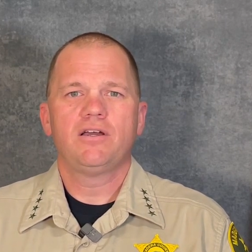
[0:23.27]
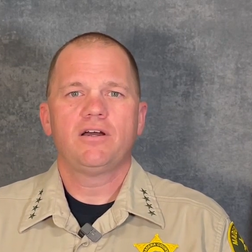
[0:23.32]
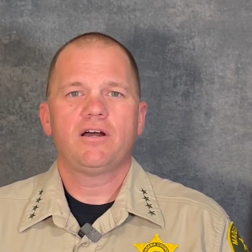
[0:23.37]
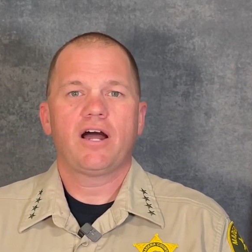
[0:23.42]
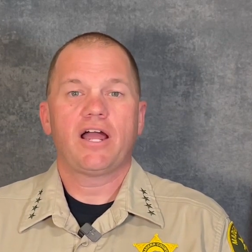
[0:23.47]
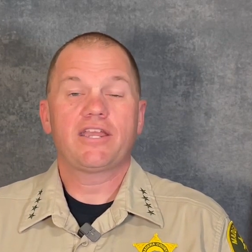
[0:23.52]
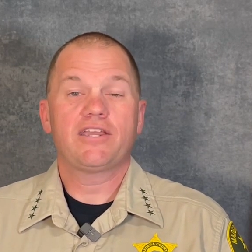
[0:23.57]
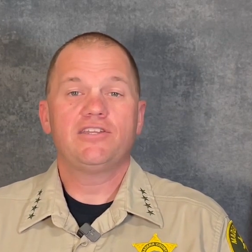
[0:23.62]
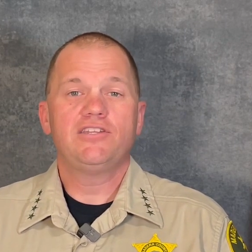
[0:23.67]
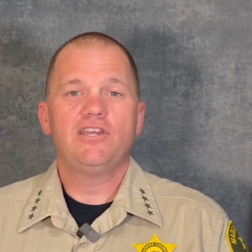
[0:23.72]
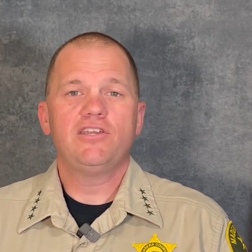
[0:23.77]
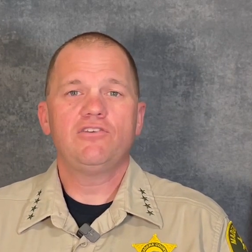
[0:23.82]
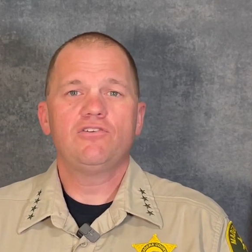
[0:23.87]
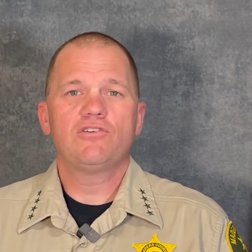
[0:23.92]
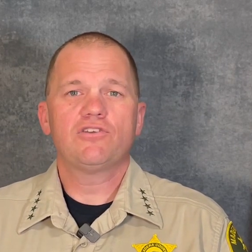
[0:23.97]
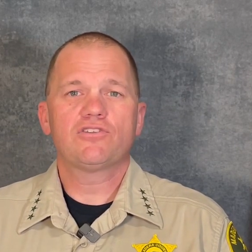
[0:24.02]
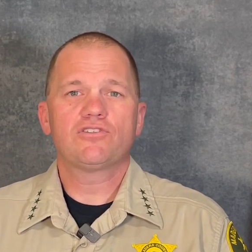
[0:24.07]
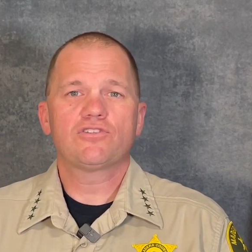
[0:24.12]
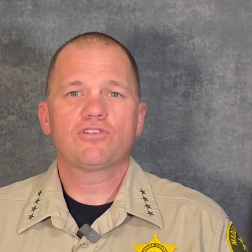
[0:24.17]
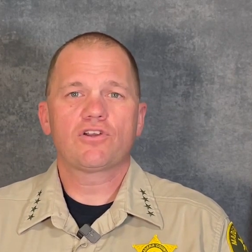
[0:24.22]
I continue to
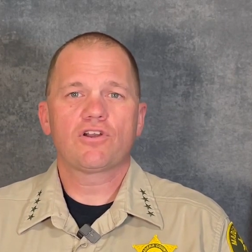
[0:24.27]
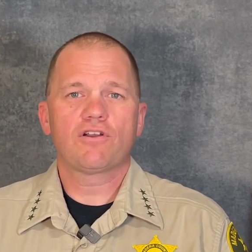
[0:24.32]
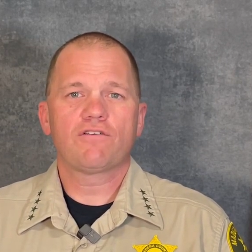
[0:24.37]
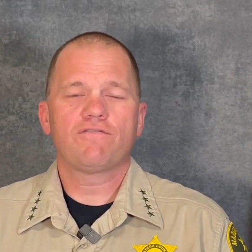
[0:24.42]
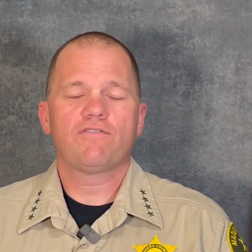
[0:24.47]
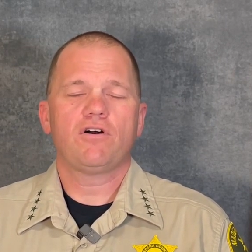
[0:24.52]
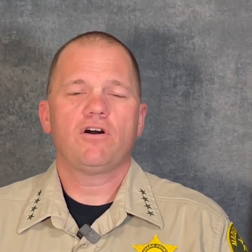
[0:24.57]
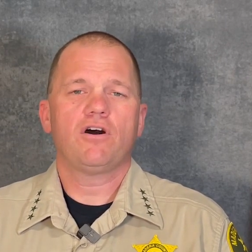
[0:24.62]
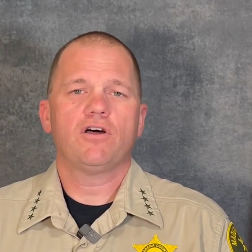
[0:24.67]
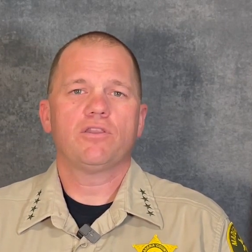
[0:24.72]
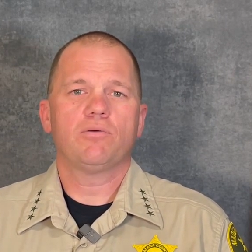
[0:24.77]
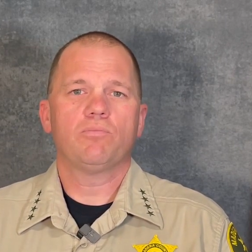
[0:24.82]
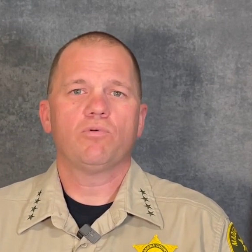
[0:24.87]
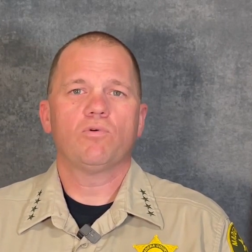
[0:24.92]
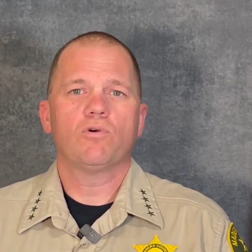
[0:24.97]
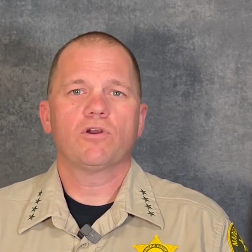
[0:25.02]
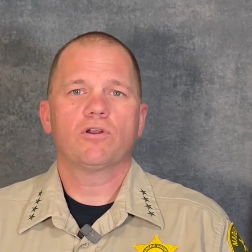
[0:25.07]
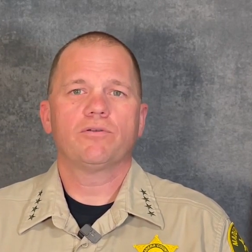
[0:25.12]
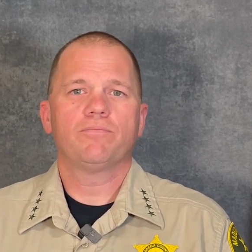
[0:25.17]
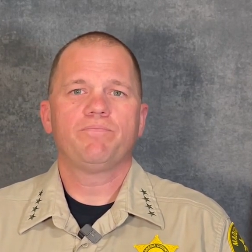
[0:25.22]
serve on the
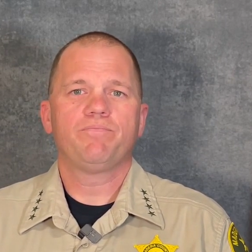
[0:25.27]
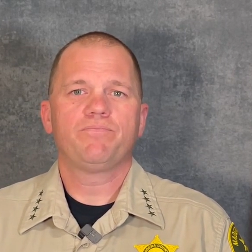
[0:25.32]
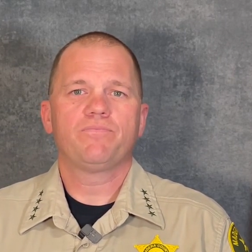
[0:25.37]
board